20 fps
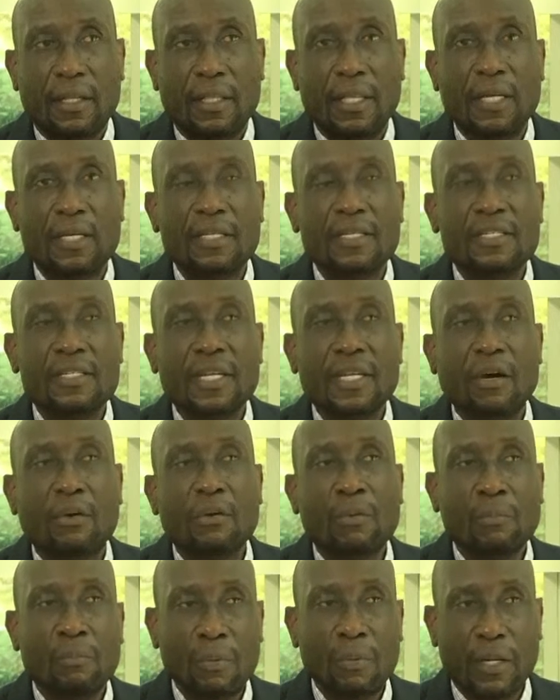that is
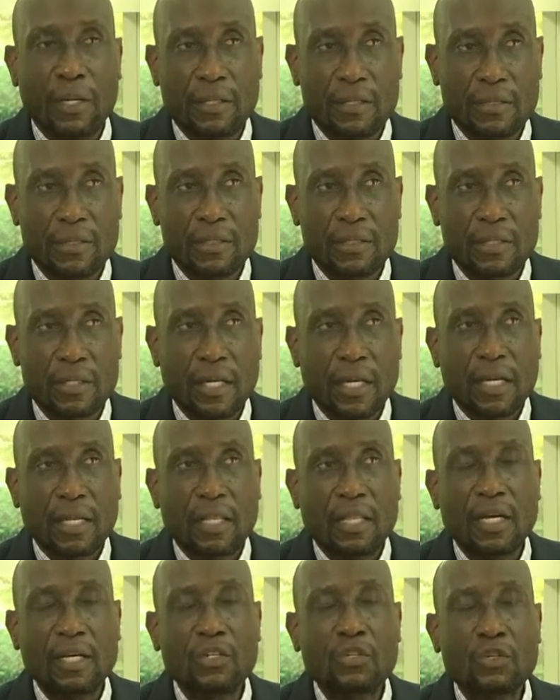now in place.
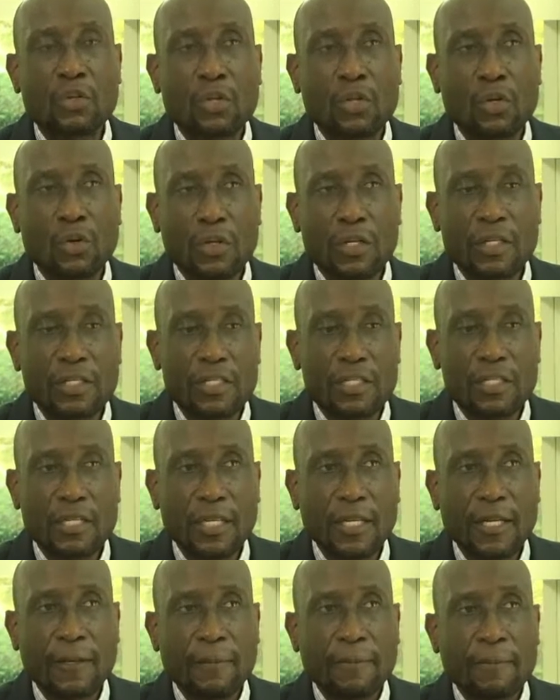That
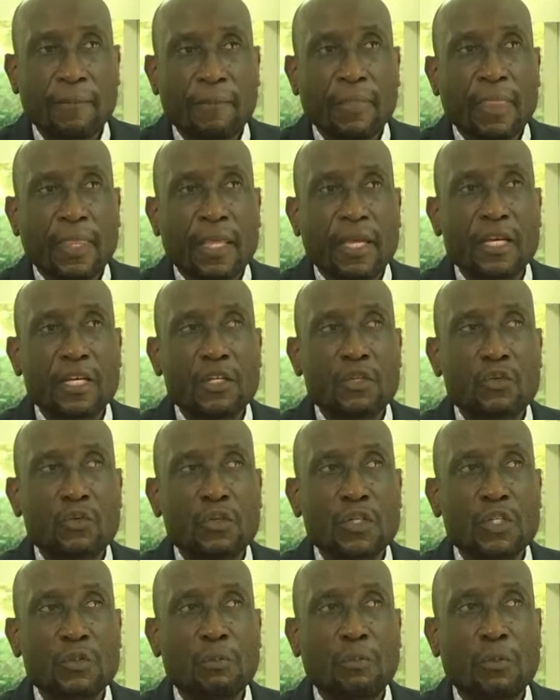authority is
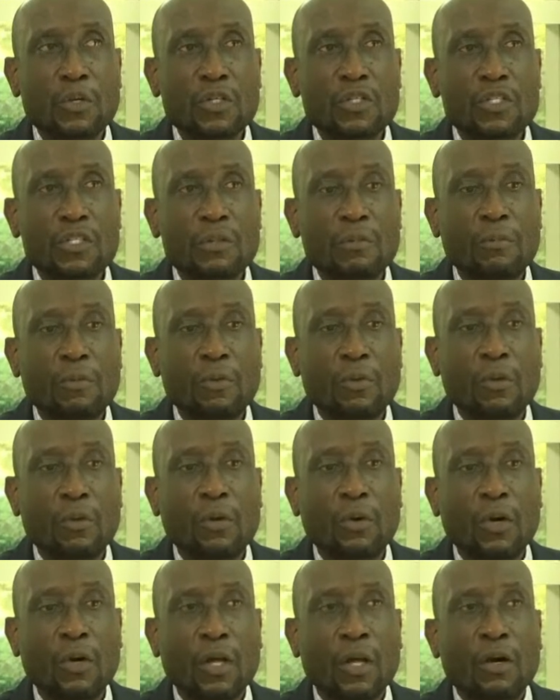
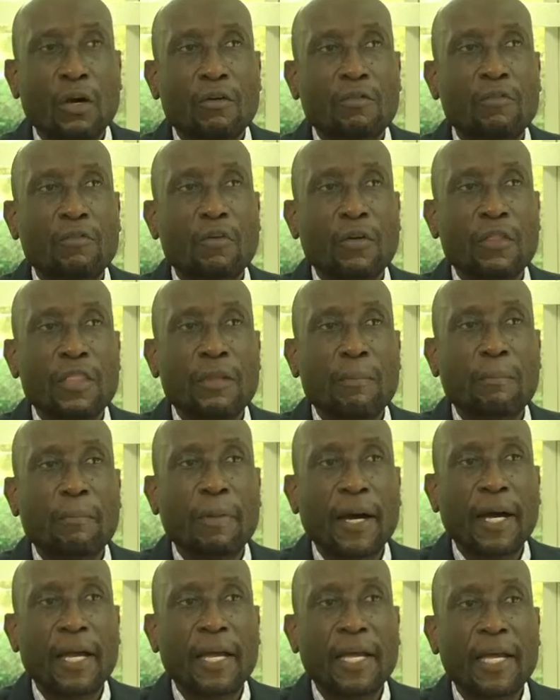responsible for the
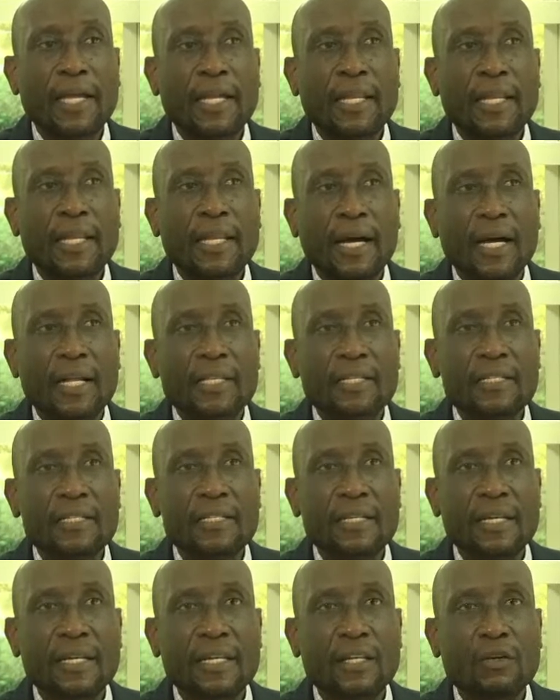buying and
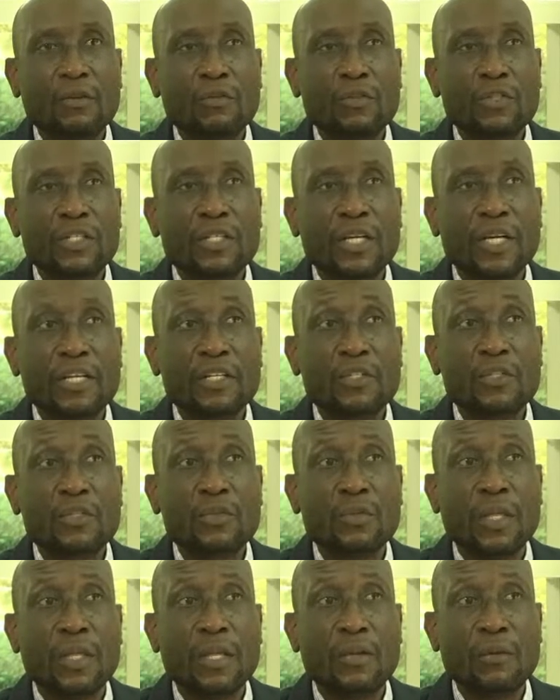selling of shares
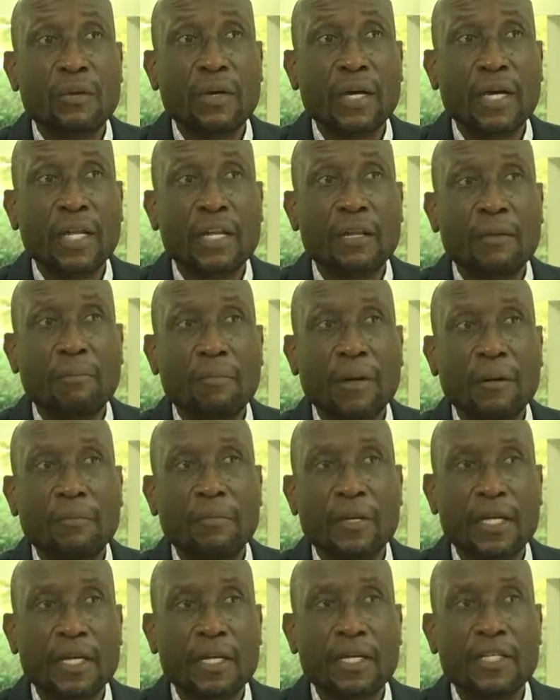to the Ugandan
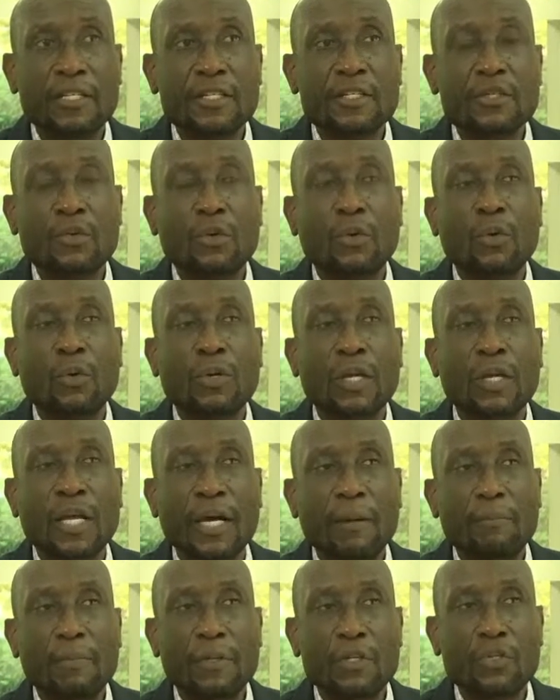public. It is called
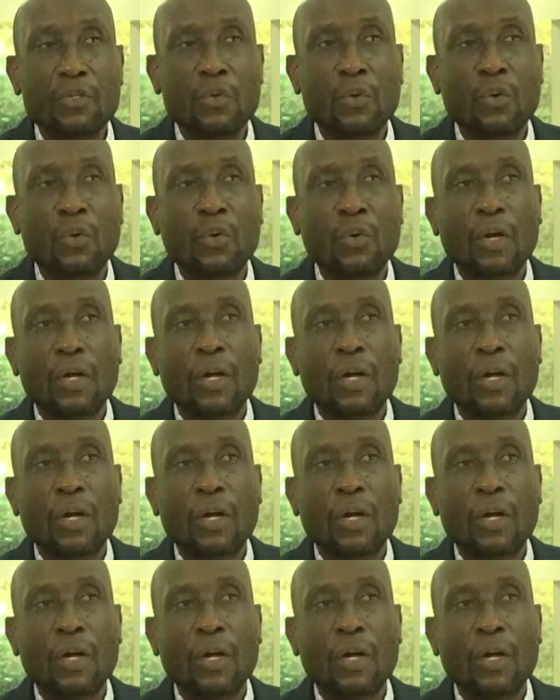Capital